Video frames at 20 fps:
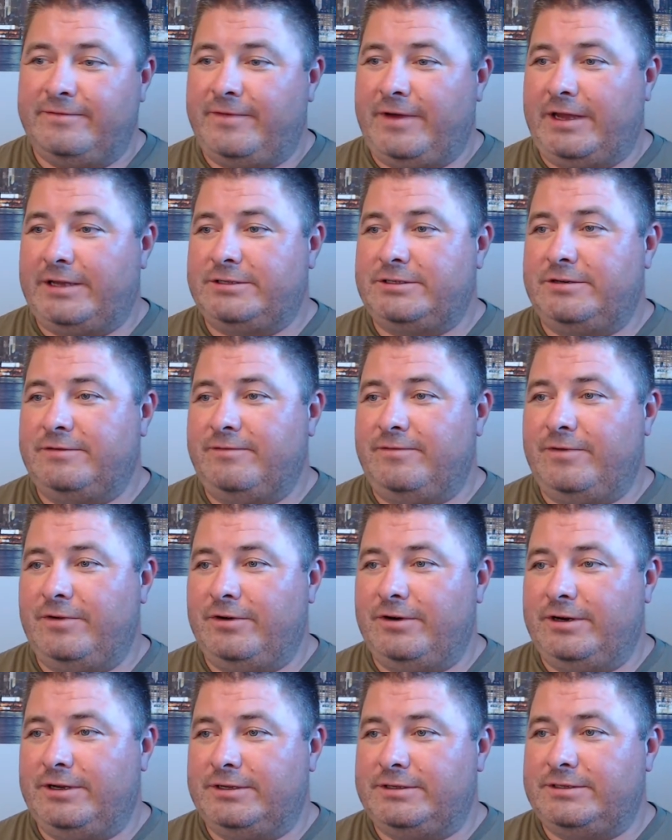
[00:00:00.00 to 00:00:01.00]
Fast and
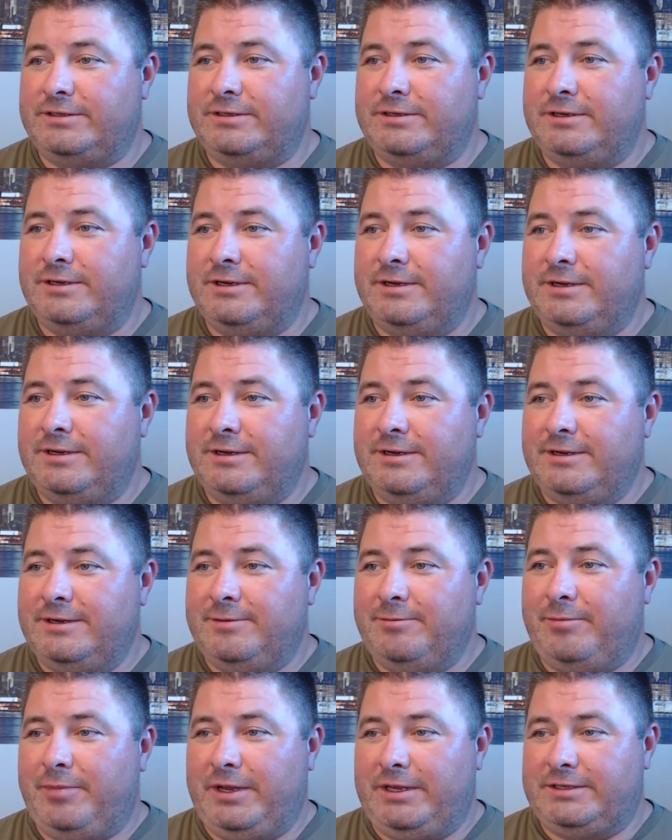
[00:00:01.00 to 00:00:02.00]
furious,
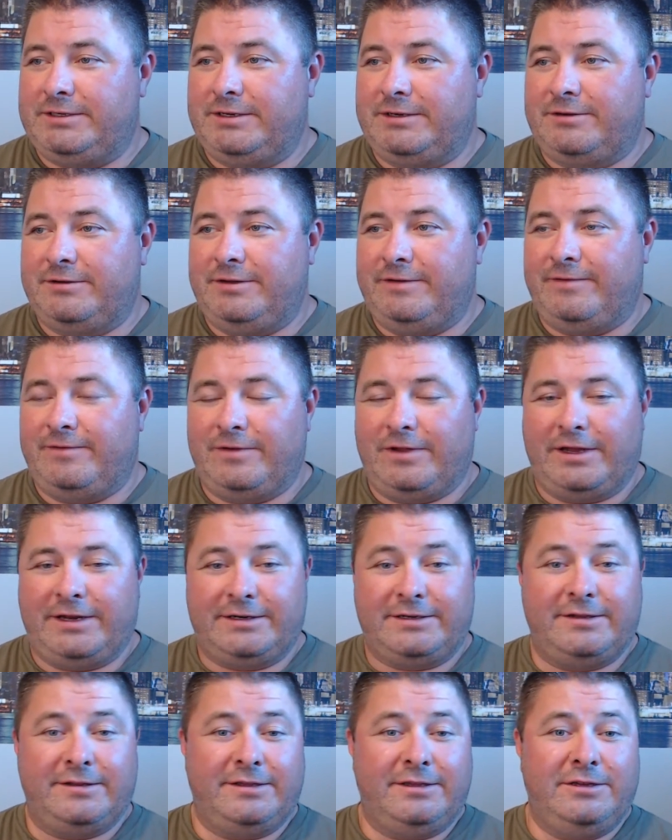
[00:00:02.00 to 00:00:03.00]
basically flying
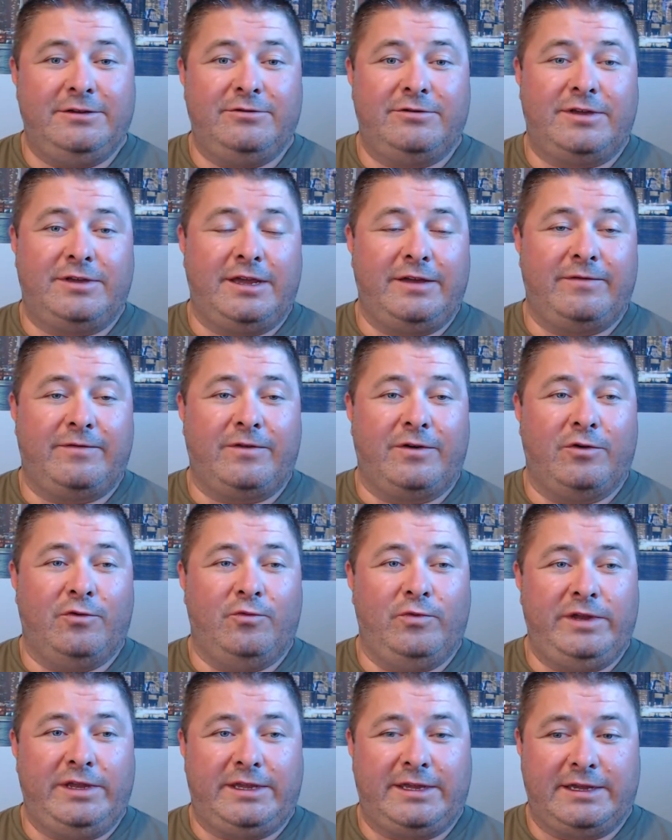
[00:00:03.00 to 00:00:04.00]
to the UK for a
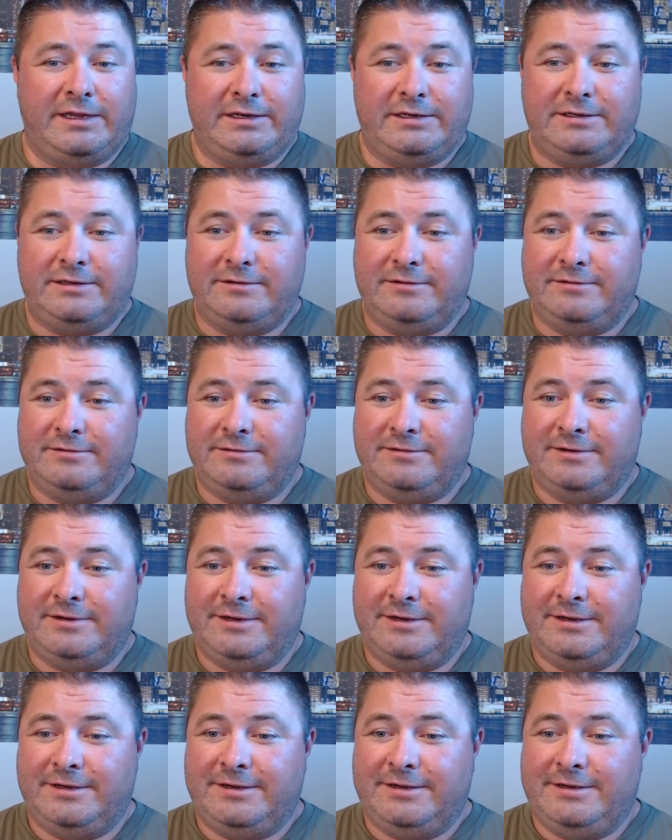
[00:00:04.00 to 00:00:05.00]
weekend,
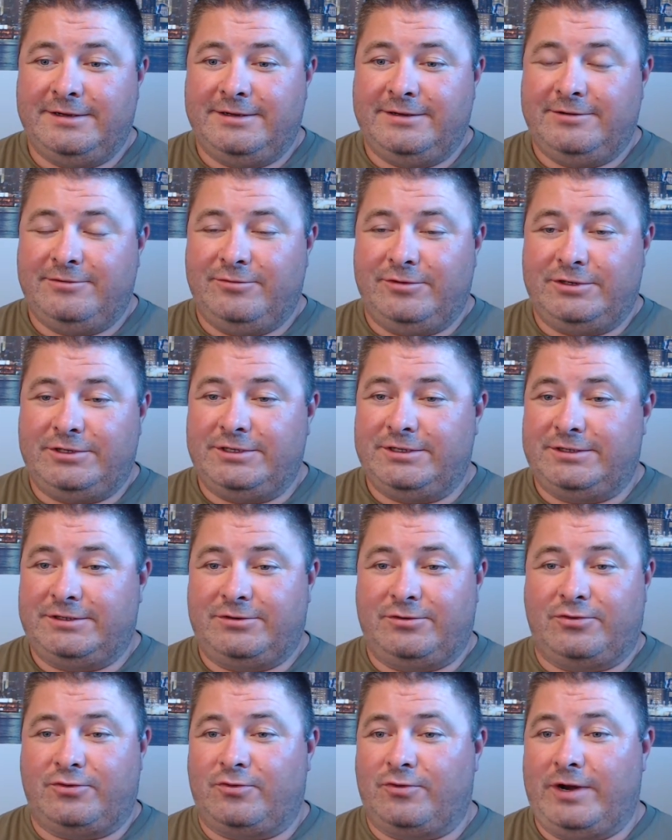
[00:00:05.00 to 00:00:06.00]
which is
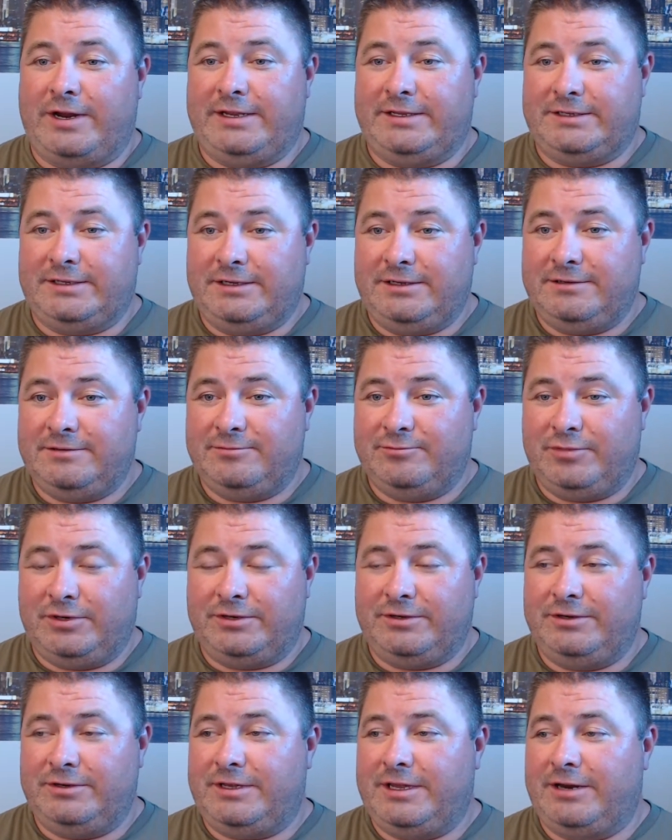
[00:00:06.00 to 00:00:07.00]
crazy, but
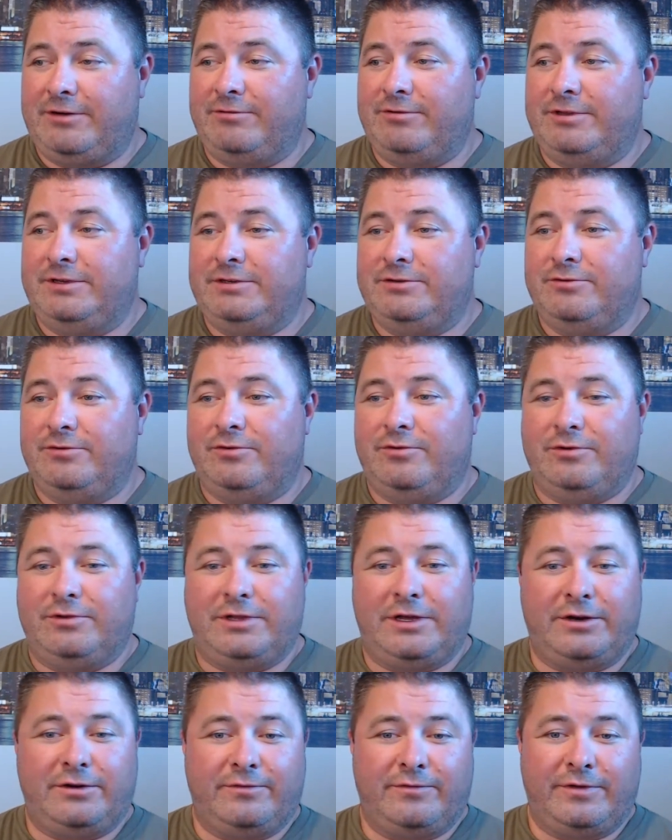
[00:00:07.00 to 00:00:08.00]
you can't really do a whole
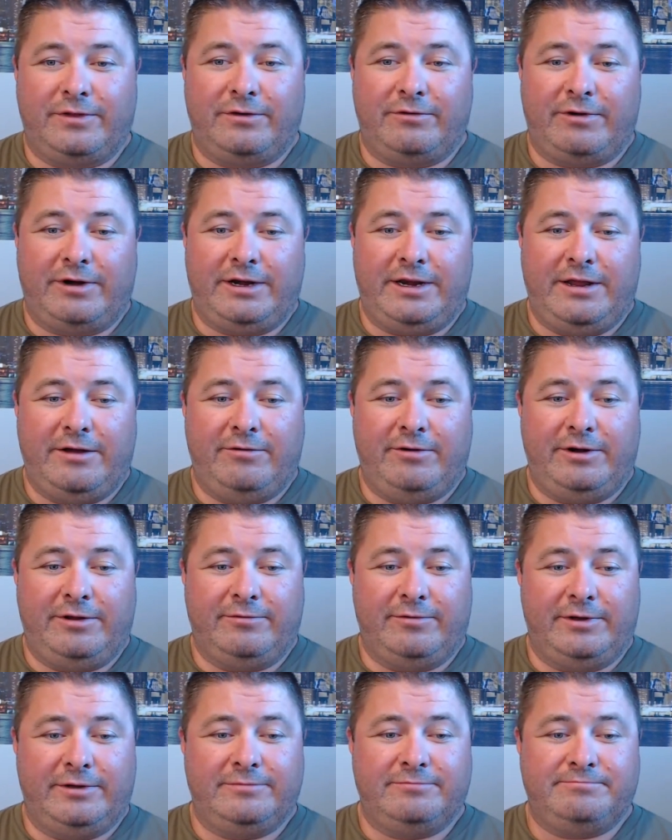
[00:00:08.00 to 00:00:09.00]
lot over there right now
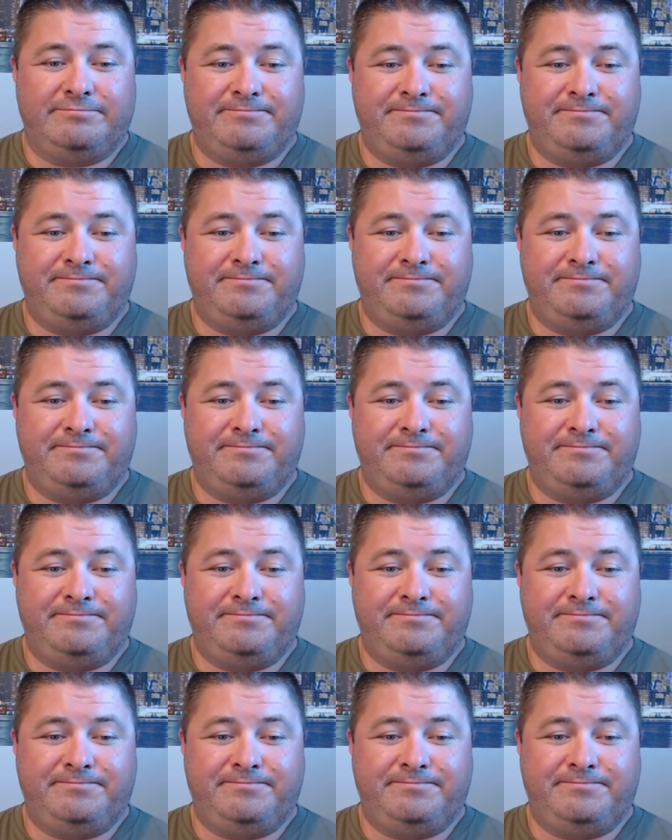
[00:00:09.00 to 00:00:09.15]
anyway.